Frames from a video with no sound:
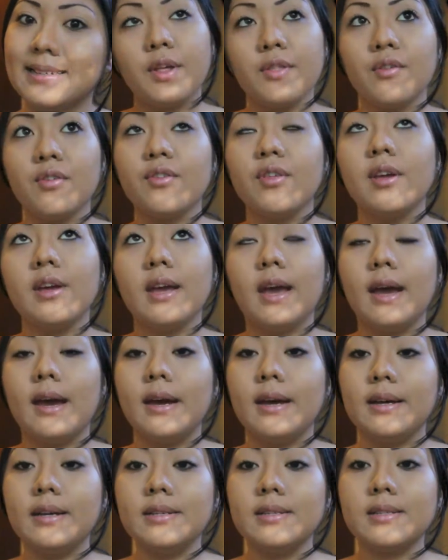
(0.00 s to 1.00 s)
Another thing
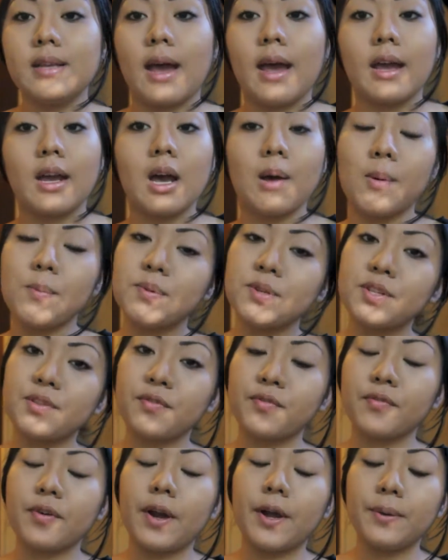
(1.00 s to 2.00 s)
is, I come up to the
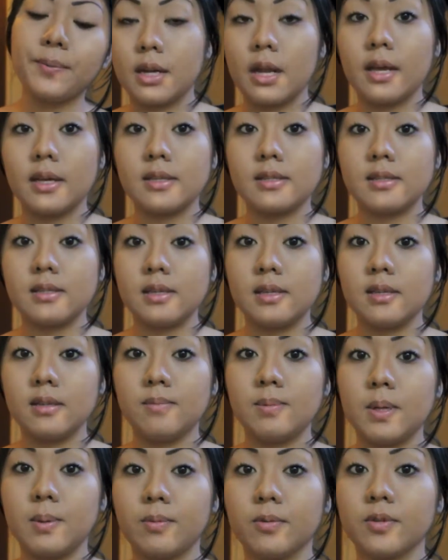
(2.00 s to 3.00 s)
front and I see
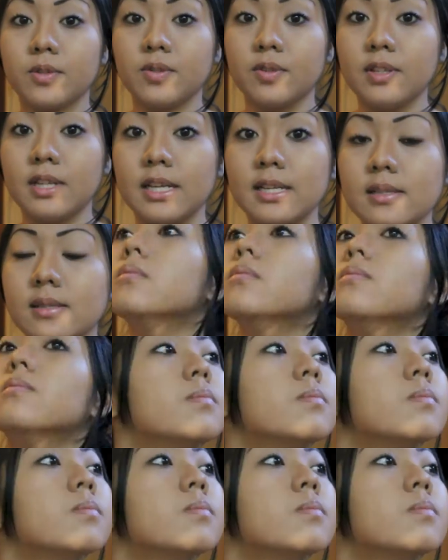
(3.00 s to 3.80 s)
people doing this.